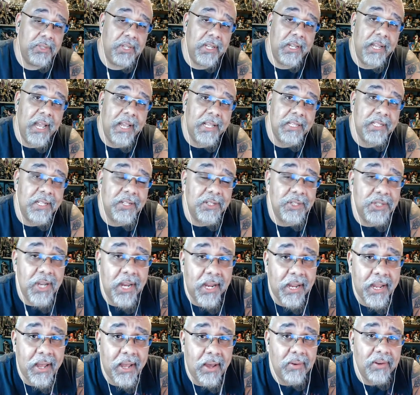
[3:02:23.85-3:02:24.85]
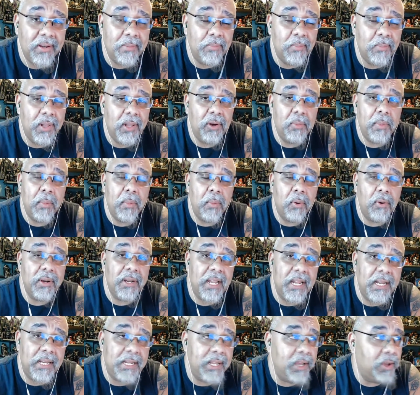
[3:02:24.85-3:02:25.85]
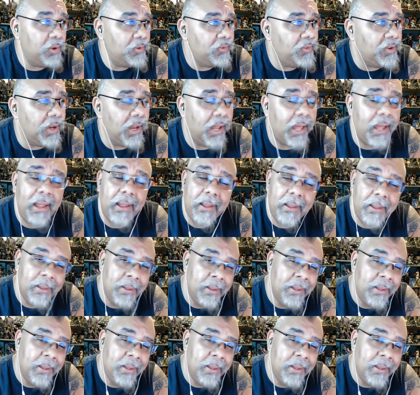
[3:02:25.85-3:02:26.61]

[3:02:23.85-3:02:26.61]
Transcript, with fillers: you guys can check out in a little bit more detail if you like.